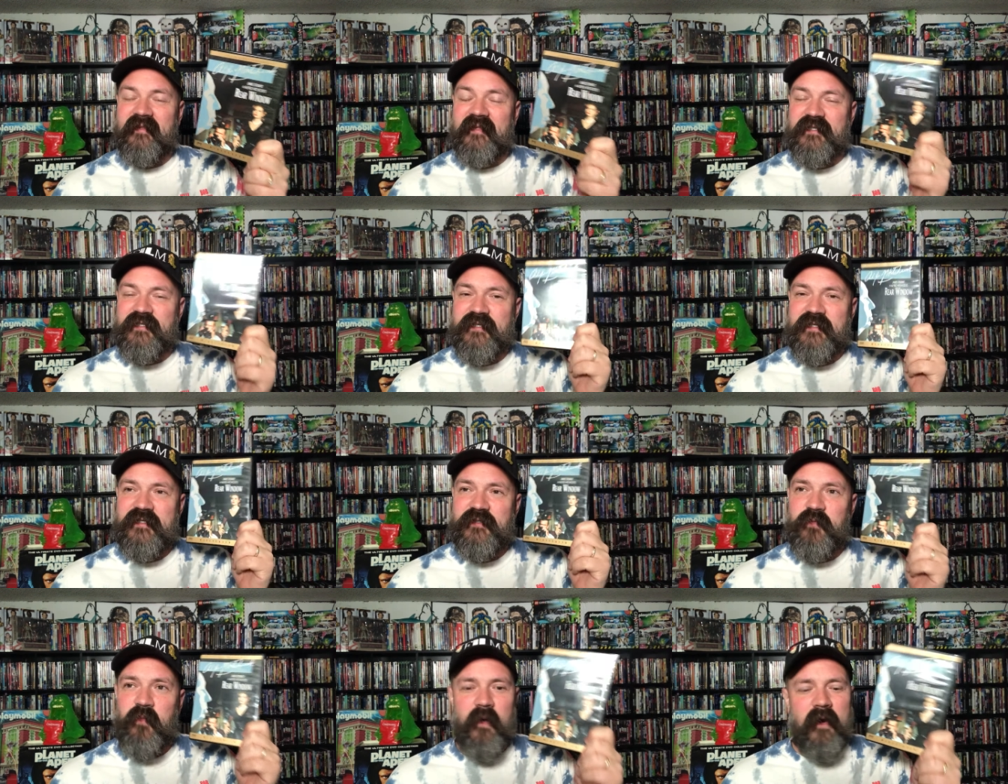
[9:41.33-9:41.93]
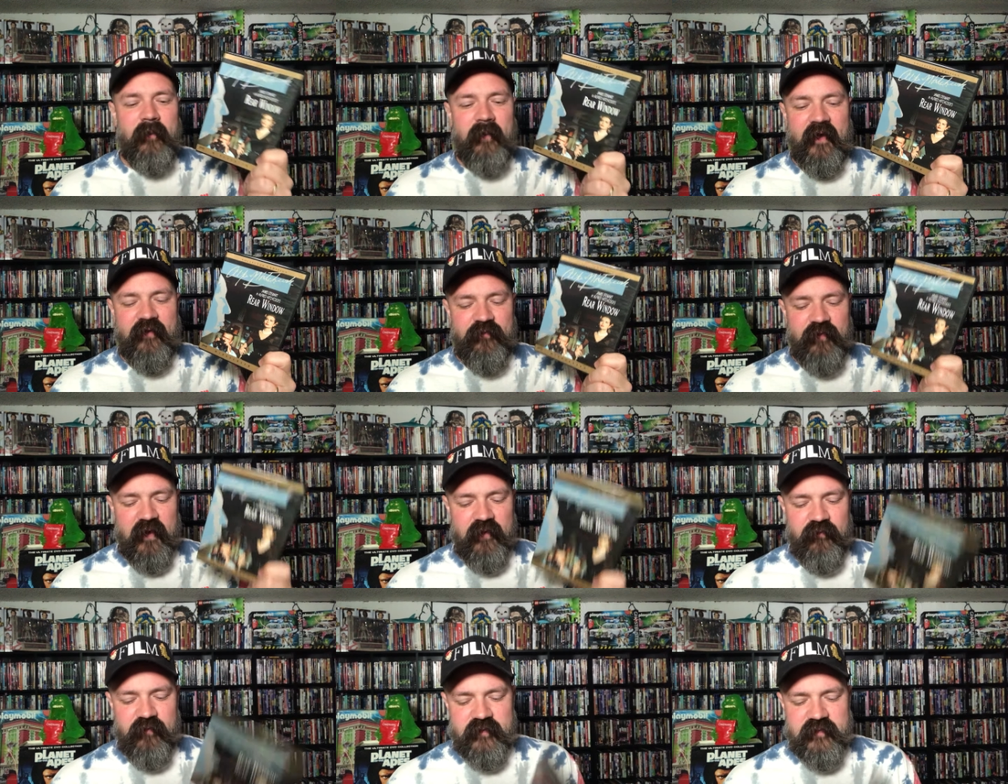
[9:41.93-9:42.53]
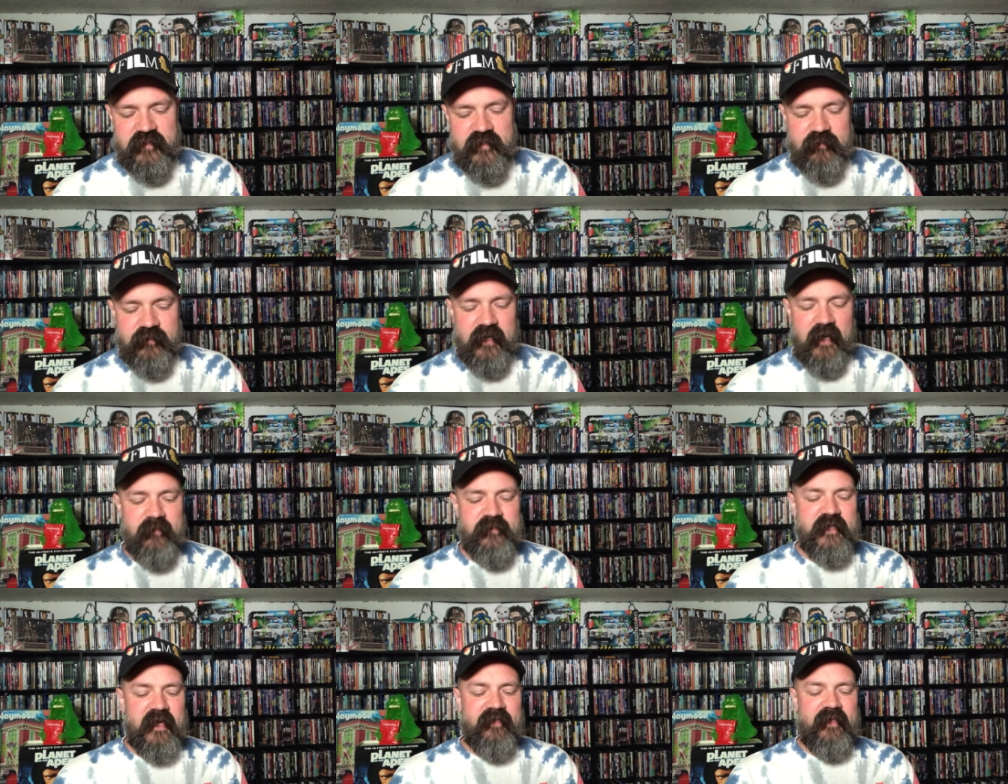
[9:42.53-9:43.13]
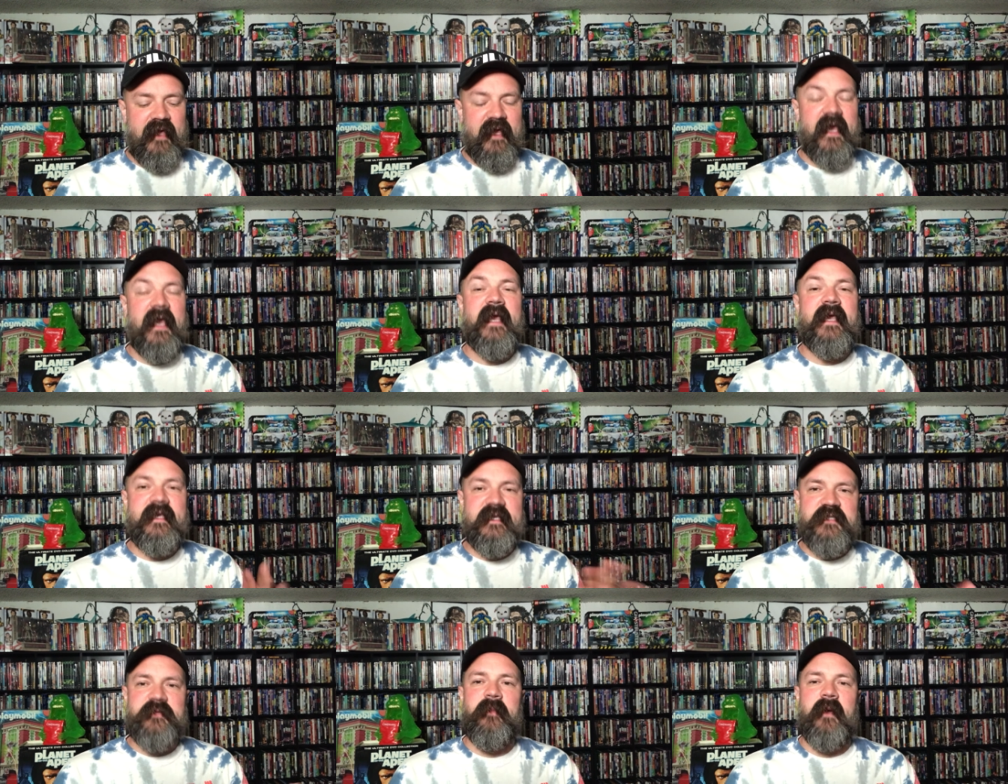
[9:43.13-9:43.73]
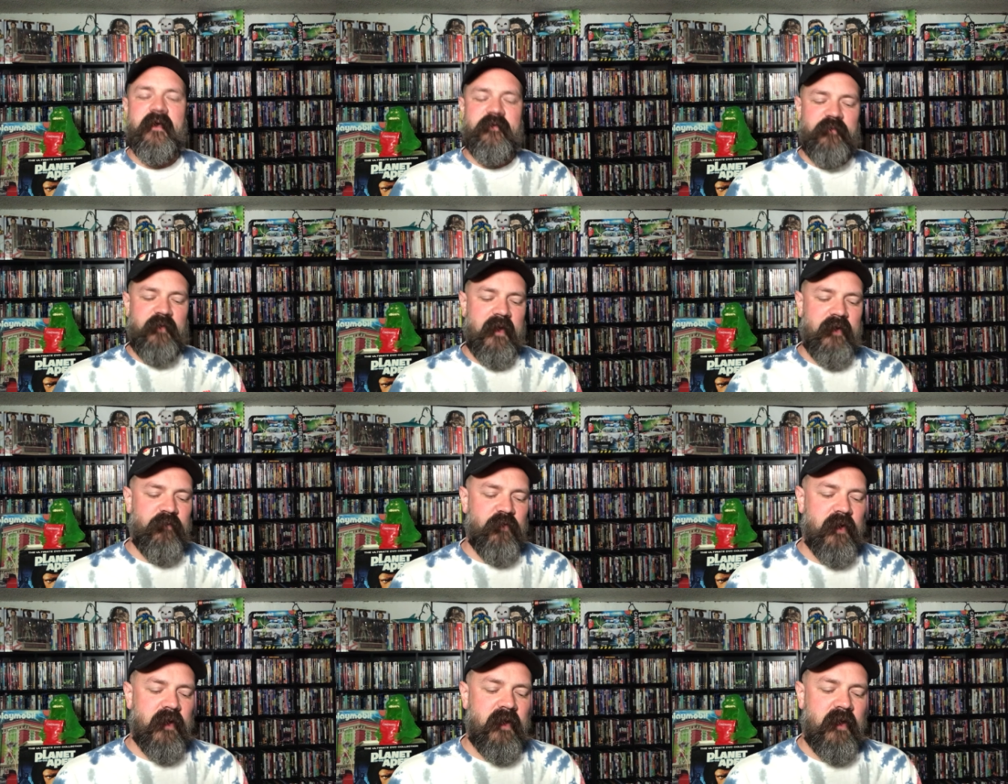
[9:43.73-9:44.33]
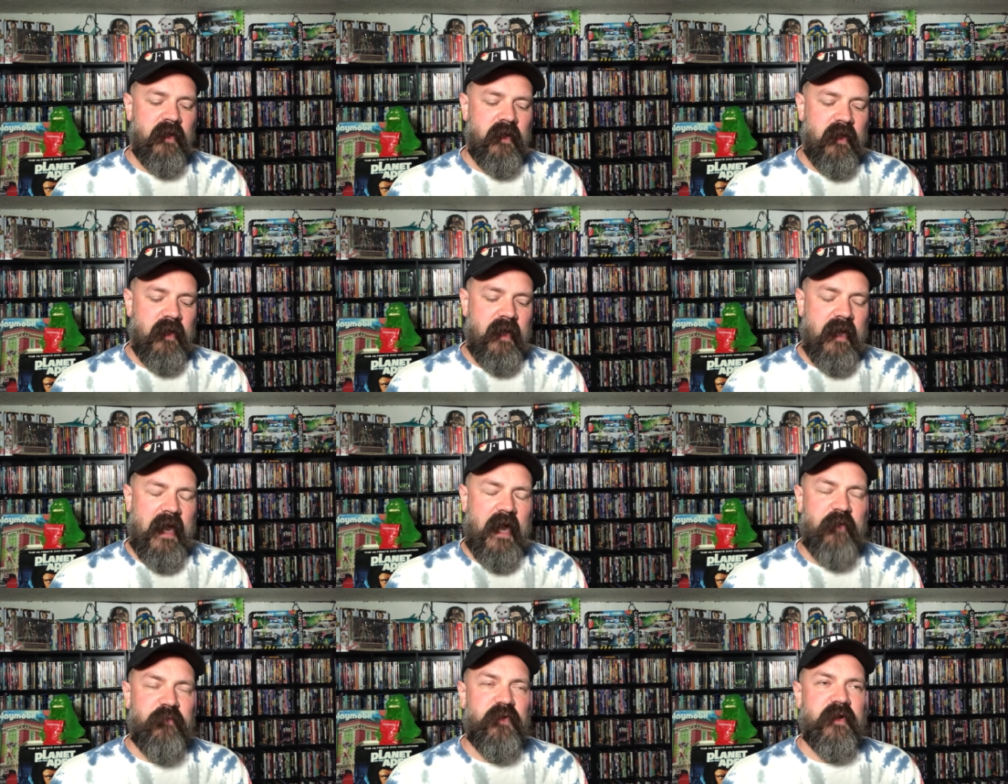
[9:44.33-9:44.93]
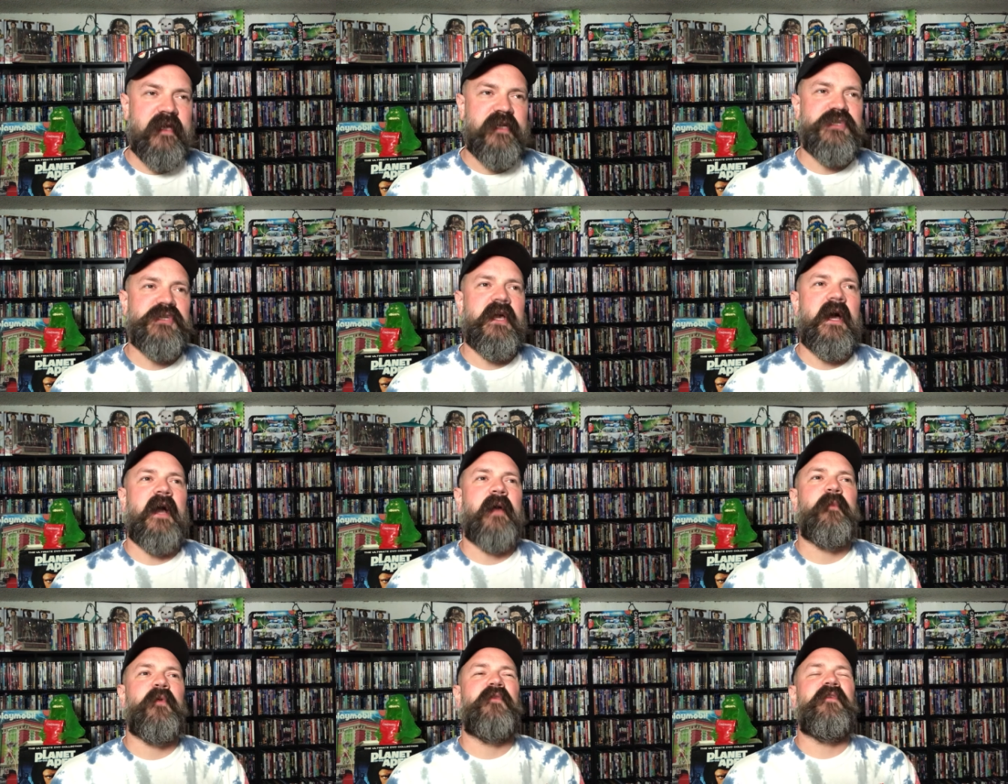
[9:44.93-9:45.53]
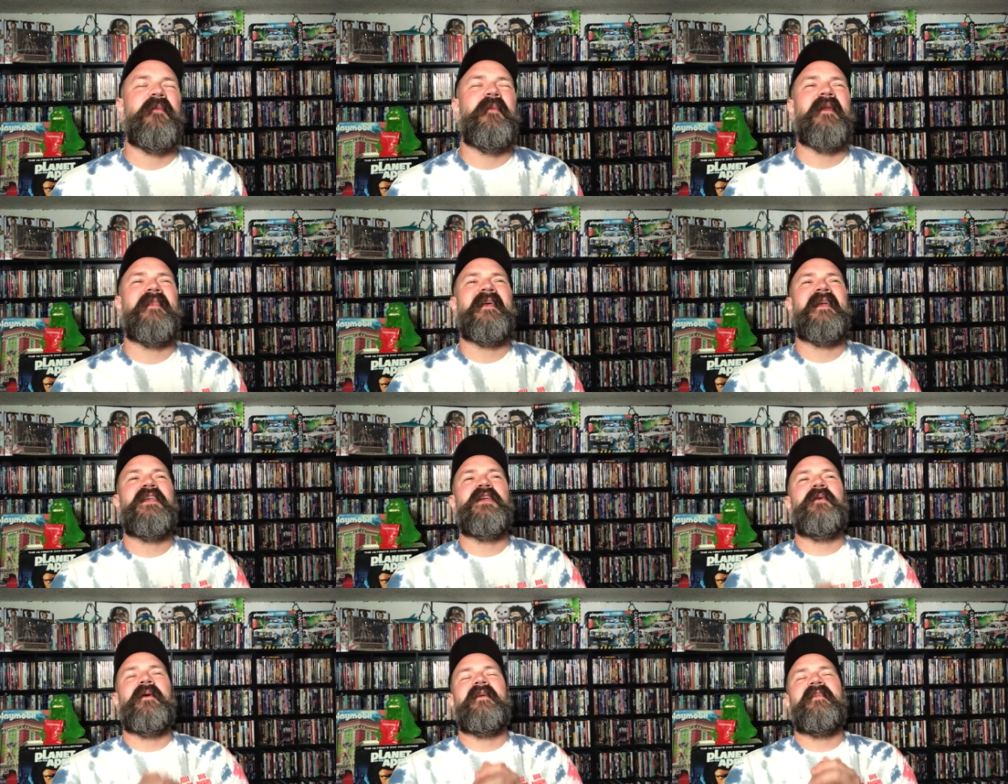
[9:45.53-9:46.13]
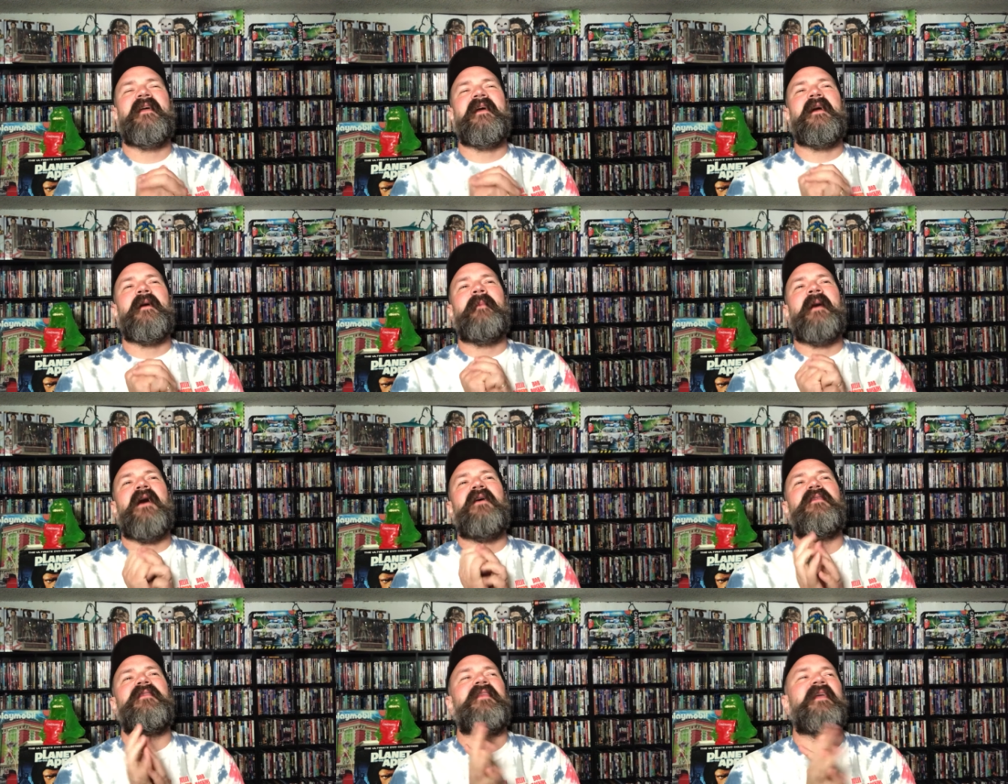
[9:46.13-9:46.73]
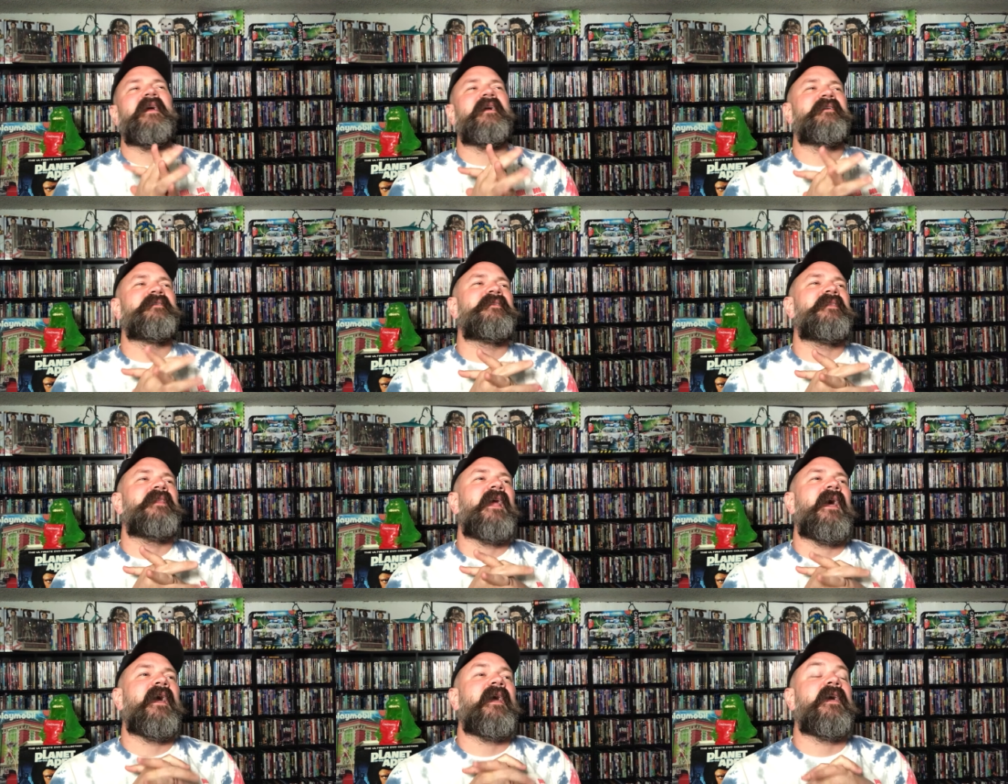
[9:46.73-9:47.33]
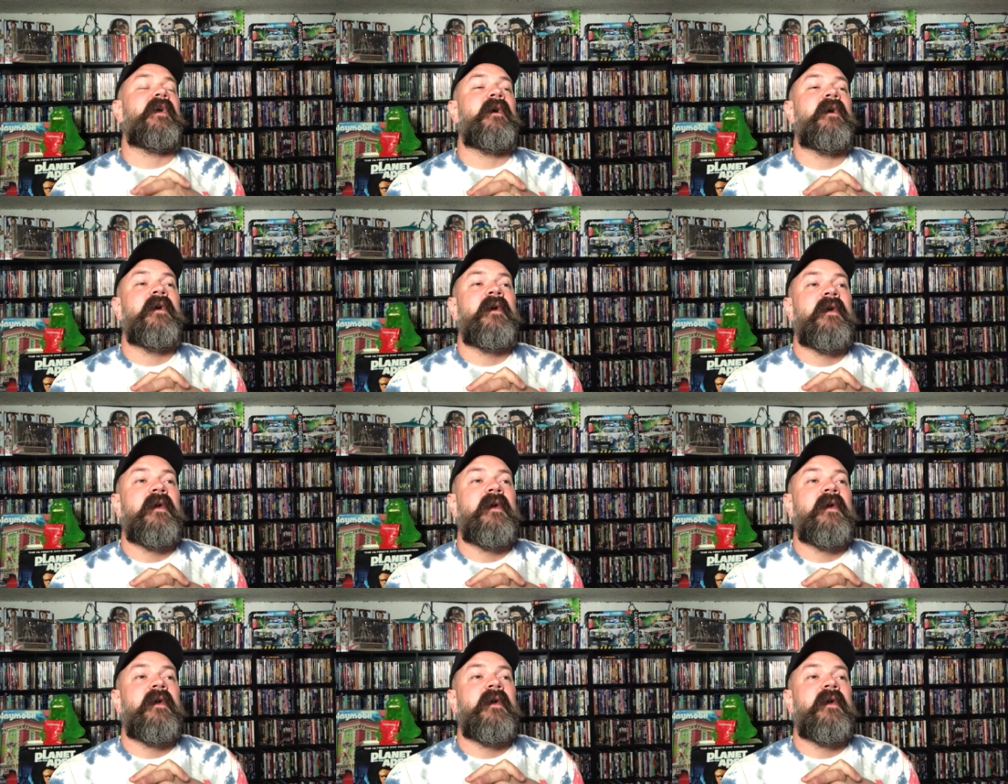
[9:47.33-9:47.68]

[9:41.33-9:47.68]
This is one of my favorites. Sometimes I think it is my favorite Alfred Hitchcock movie, but then you think about things like